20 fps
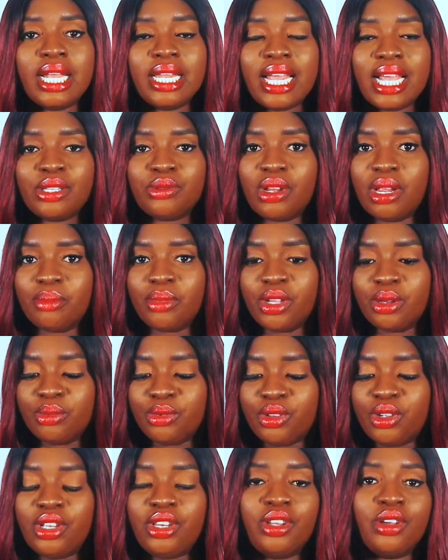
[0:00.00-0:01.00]
And that's what I'm going to
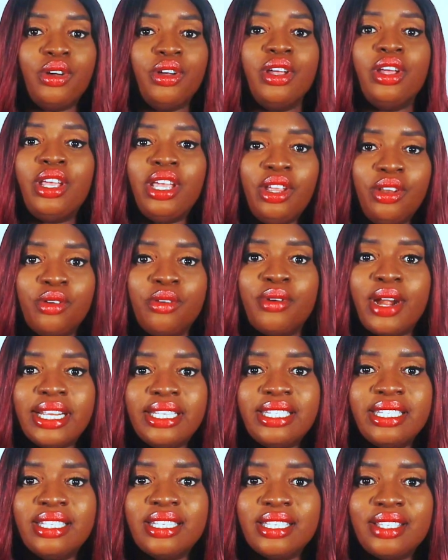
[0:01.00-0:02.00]
be doing,
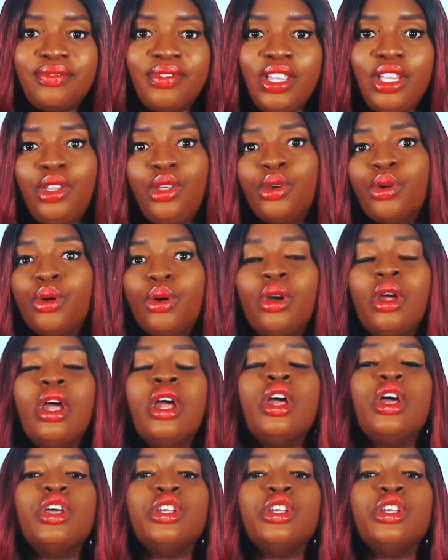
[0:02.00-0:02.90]
right to this video.